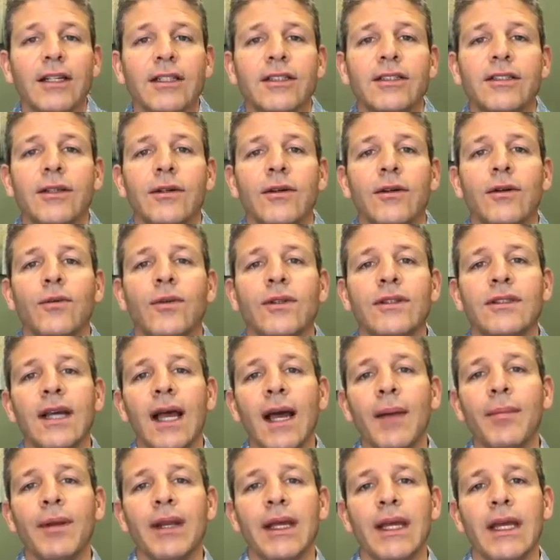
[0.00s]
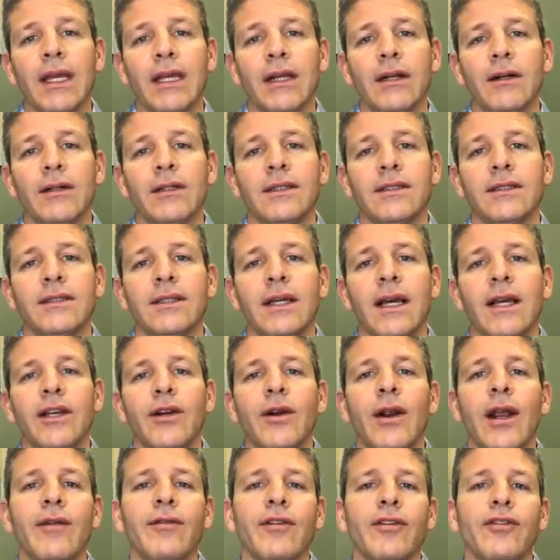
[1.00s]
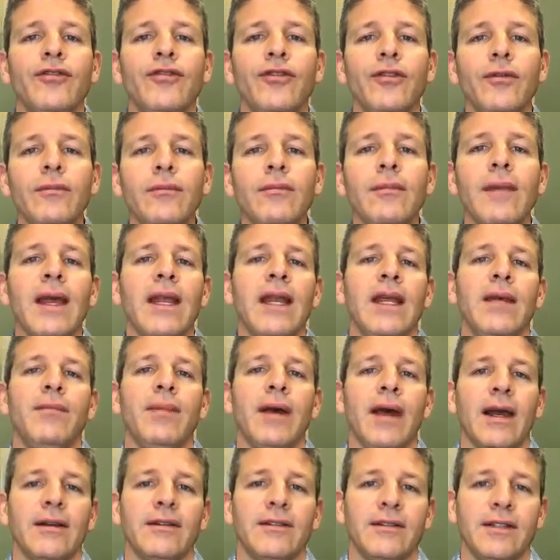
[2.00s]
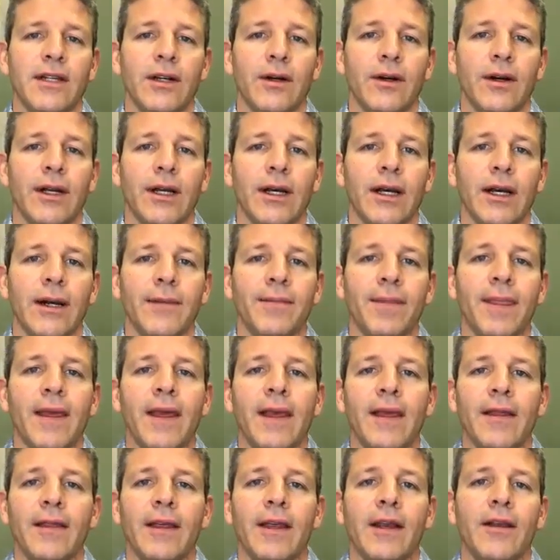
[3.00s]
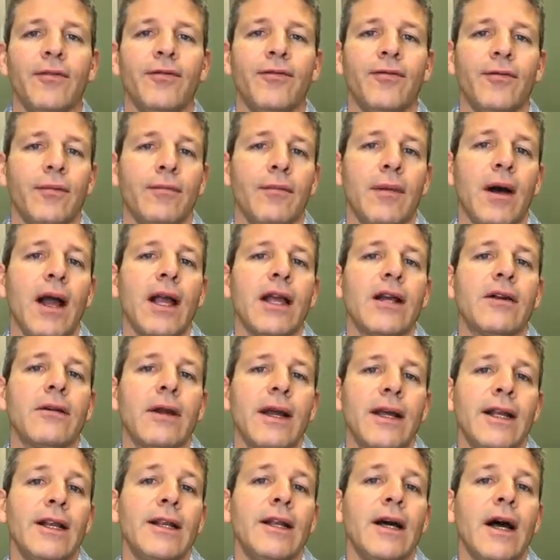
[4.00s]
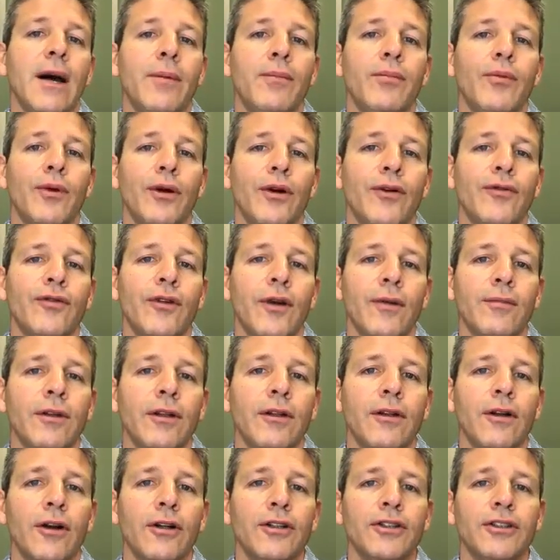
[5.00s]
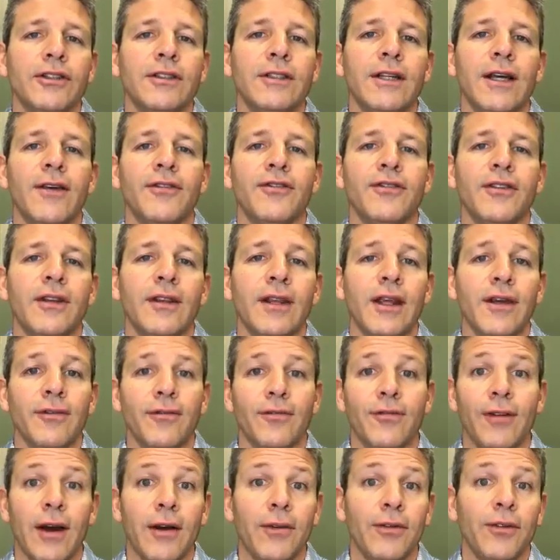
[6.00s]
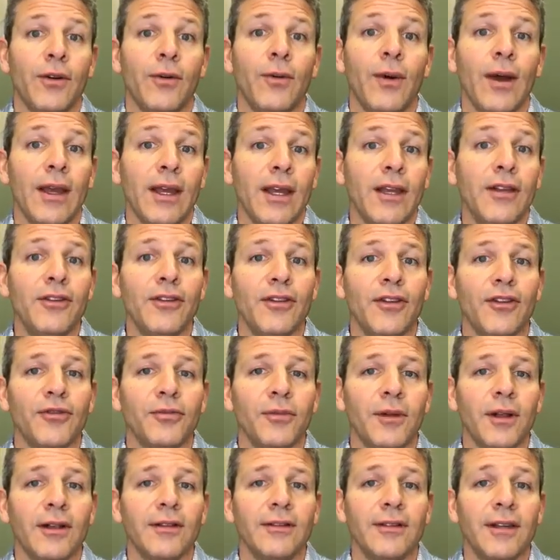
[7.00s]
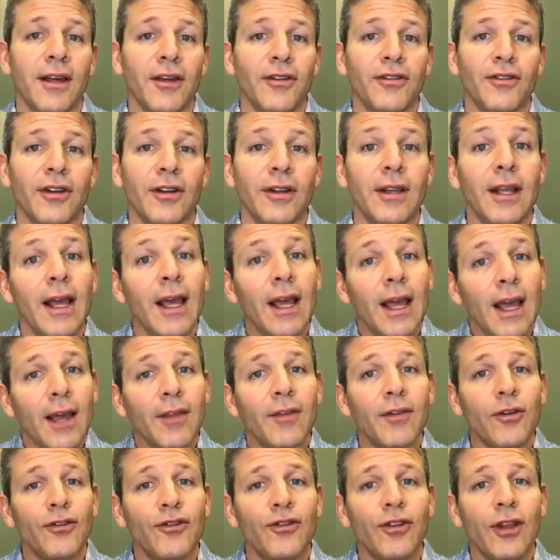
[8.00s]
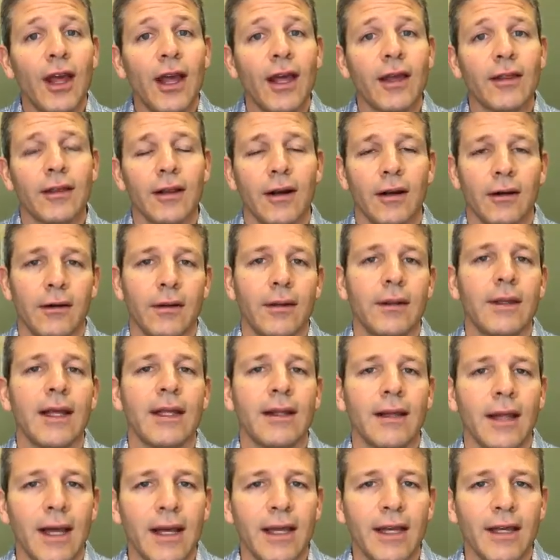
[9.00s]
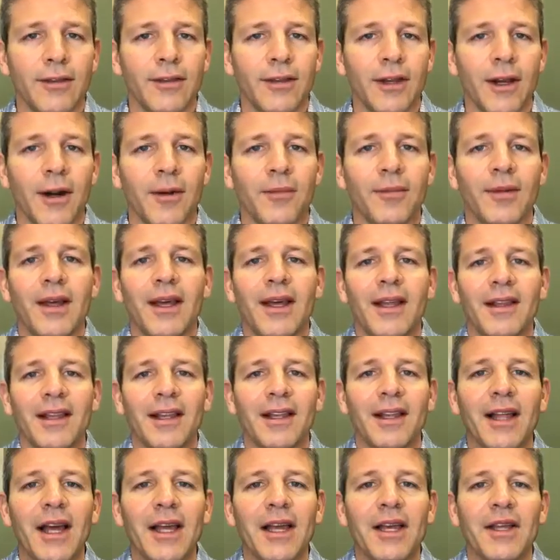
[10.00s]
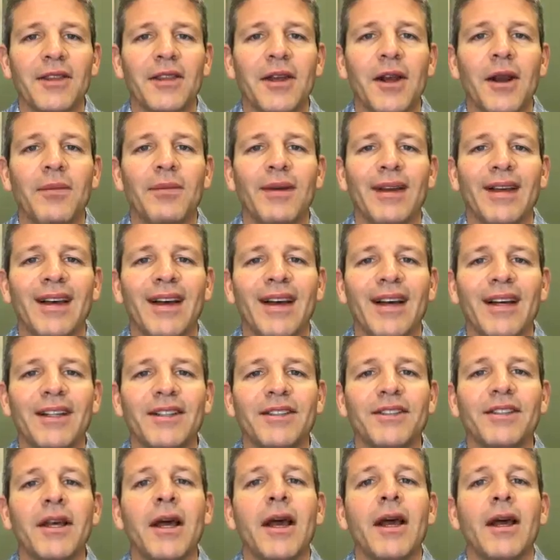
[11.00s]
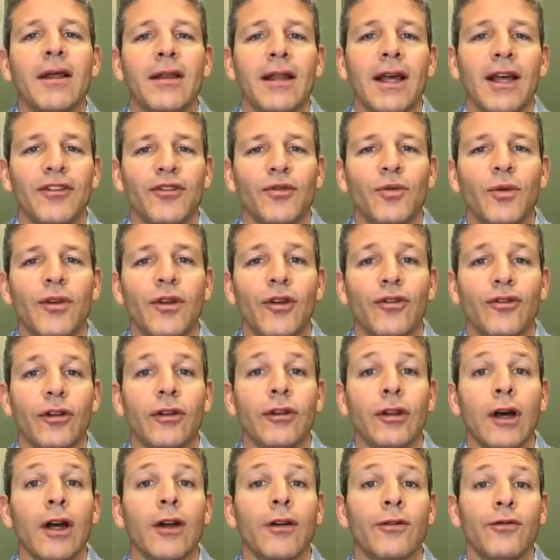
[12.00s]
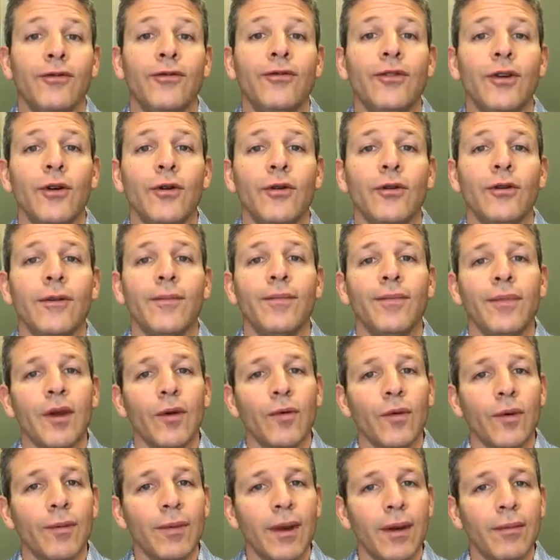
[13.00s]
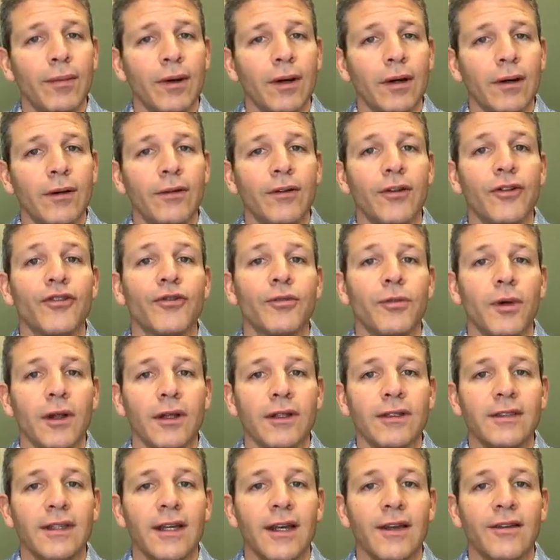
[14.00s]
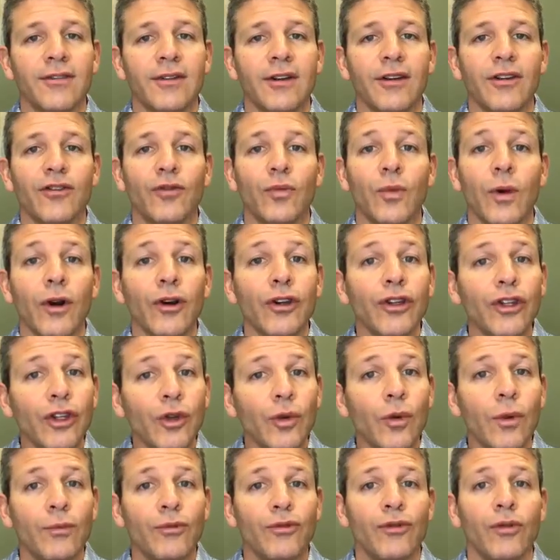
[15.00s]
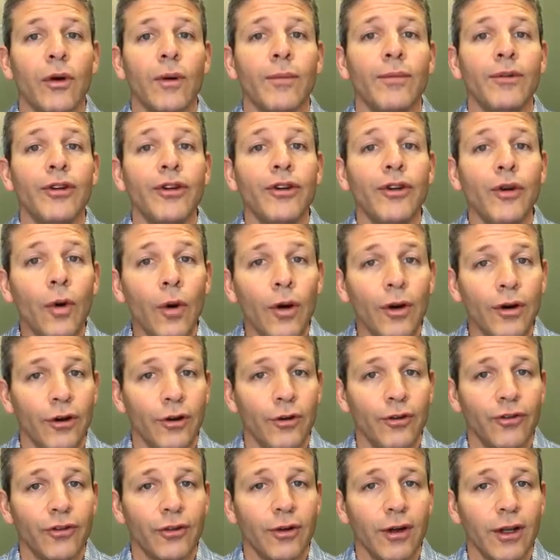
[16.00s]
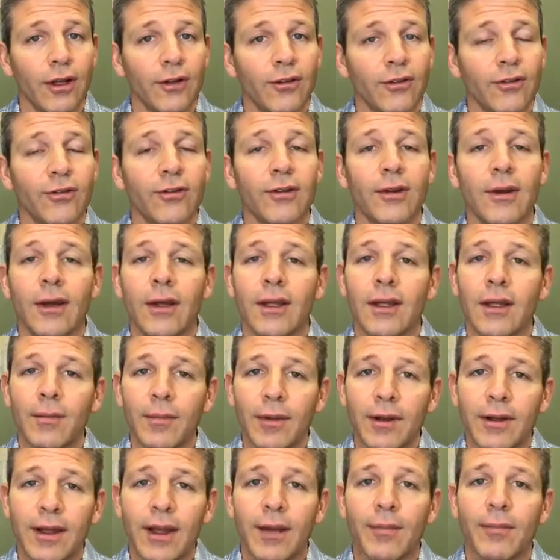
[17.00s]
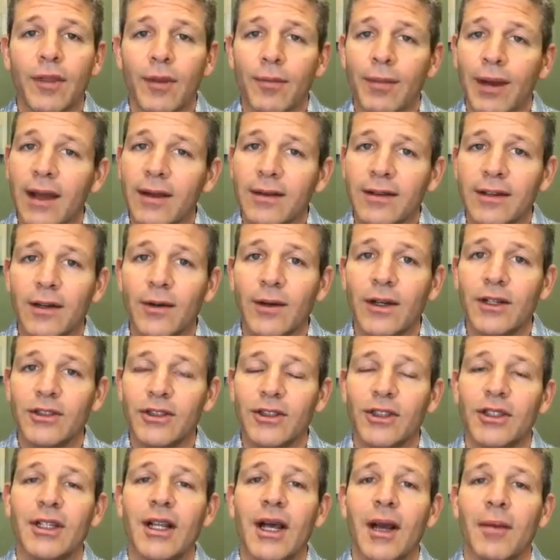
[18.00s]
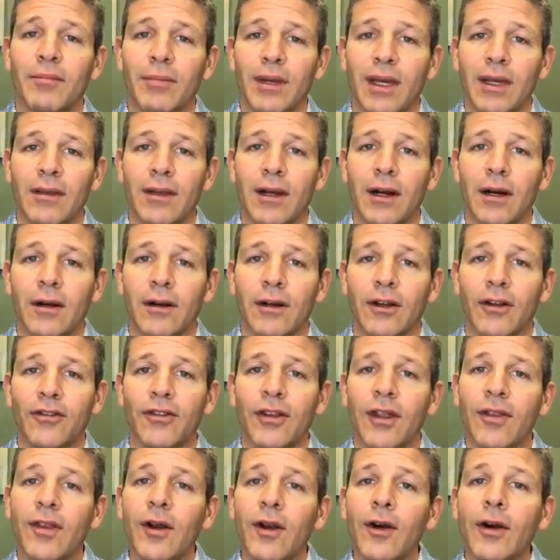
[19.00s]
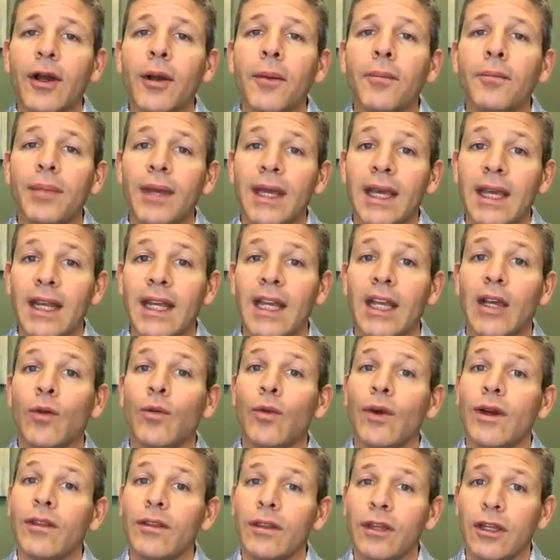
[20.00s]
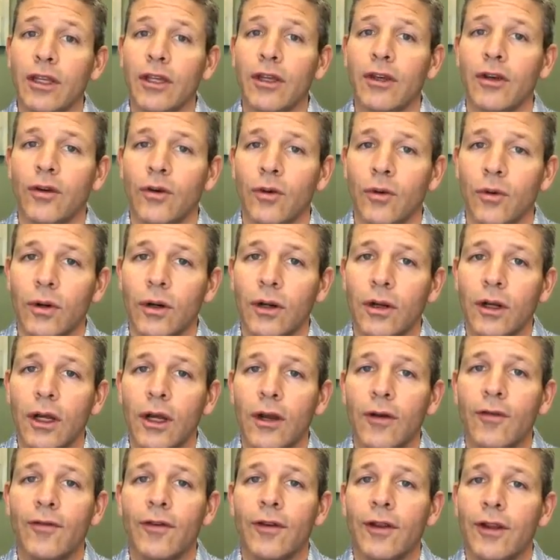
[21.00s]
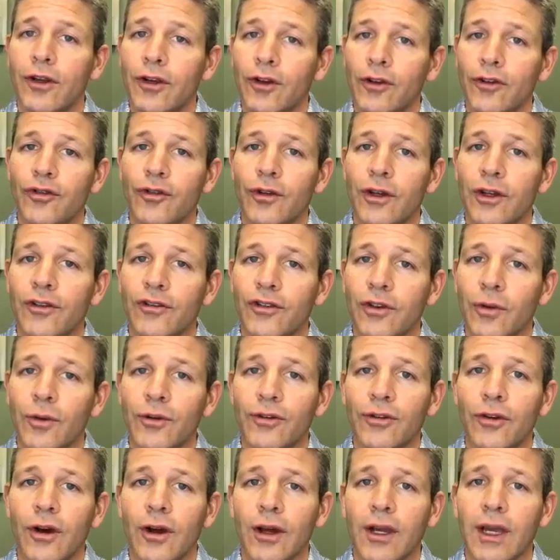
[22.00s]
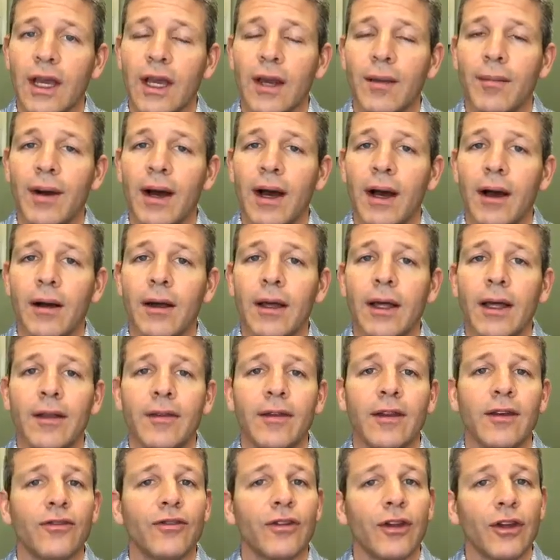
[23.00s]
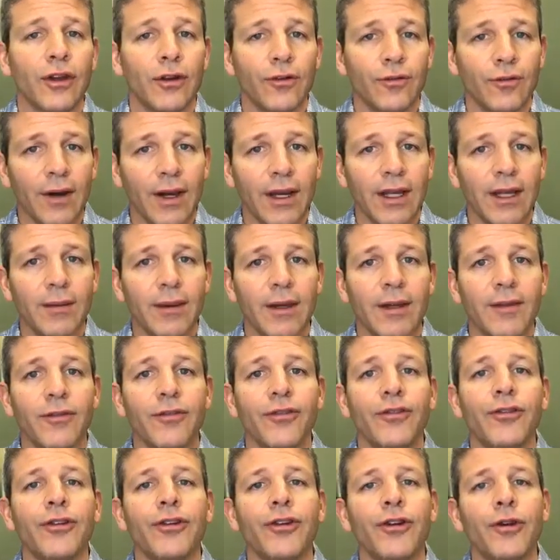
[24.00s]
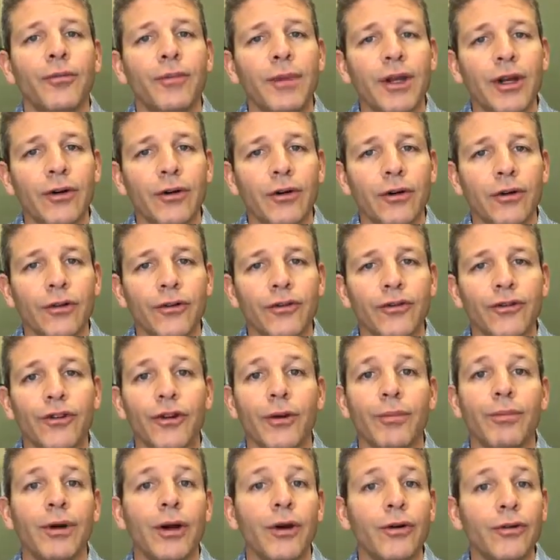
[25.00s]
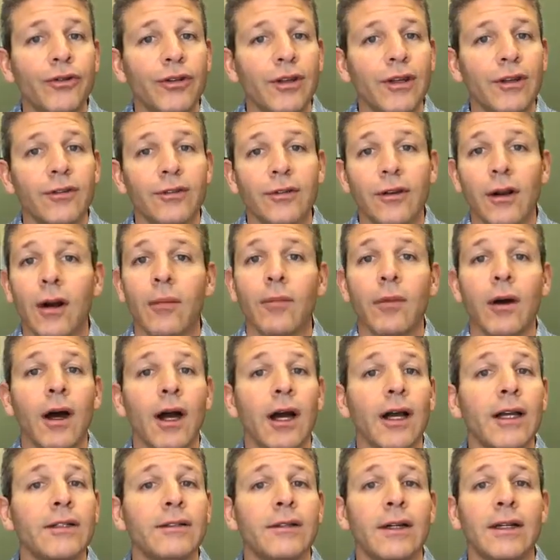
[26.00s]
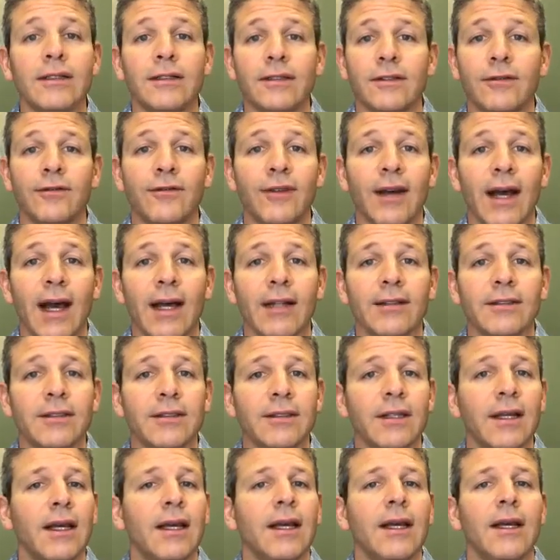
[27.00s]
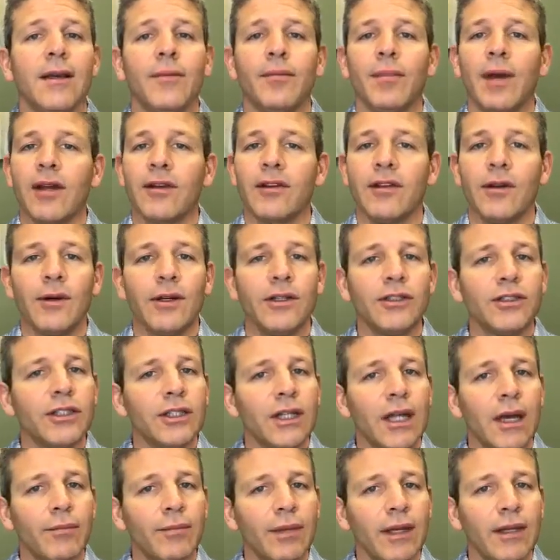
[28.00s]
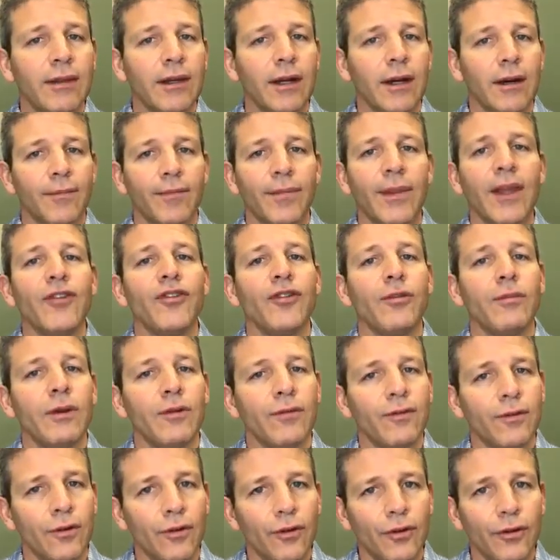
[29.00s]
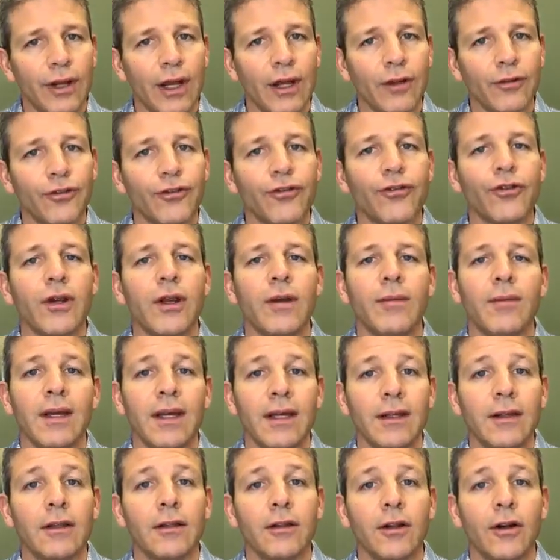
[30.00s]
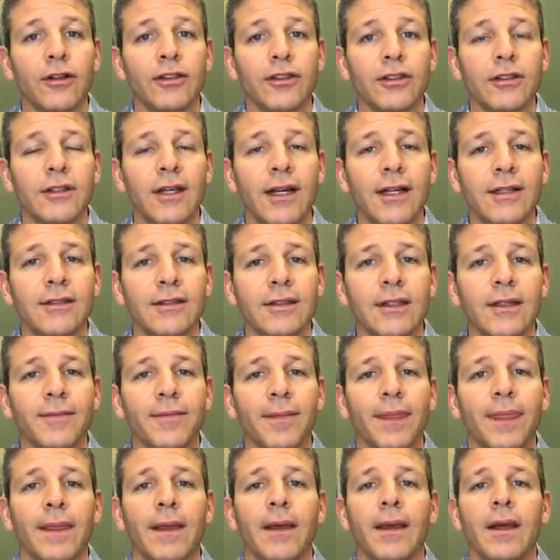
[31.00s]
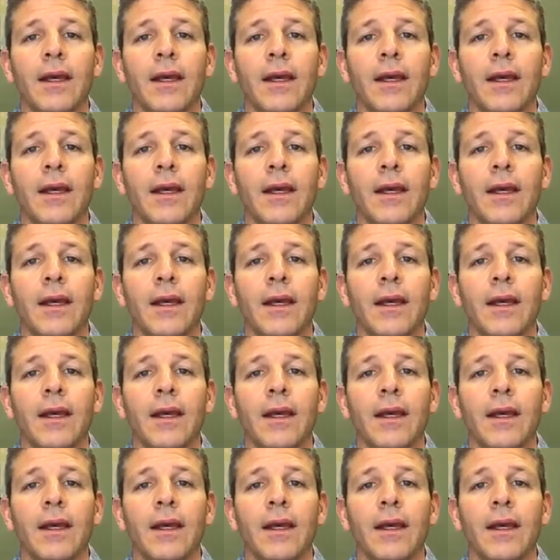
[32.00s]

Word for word: So what's happening here is that you're having too many bacteria that have migrated upward from the large intestine. They found their way into the small intestine and they're staying there. They like it there. They like it there because that's where there's a lot of food. Now remember, the small intestine is where you absorb your nutrients. The bacteria should not be there because then they're competing with you for the nutrients that we're talking about. Things like your vitamins, your minerals, your proteins, carbohydrates, and fats. Bacteria should not be there. They should be further downstream in the large intestine.